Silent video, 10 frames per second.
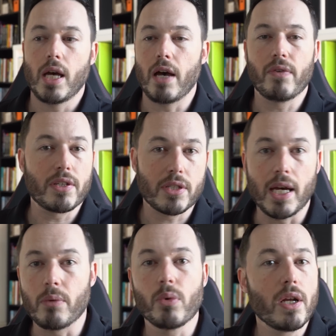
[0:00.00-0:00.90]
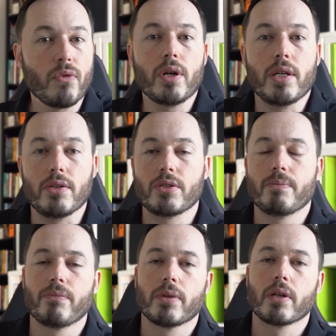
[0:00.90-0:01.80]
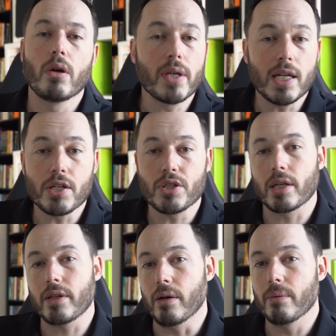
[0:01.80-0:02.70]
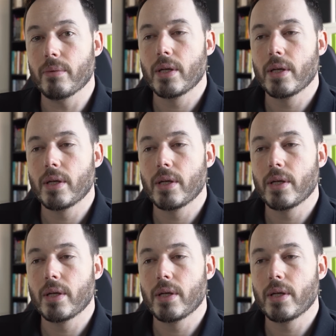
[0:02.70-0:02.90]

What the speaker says: having a scan, whatever it is. Go and get it checked out.